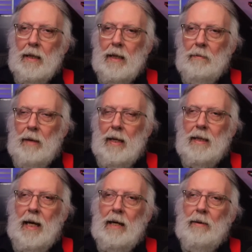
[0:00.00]
Now, right
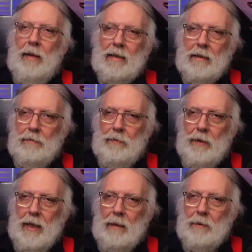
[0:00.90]
now, that's a
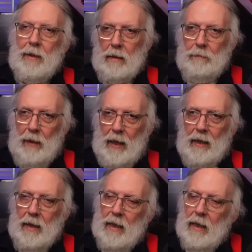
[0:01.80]
free upgrade, but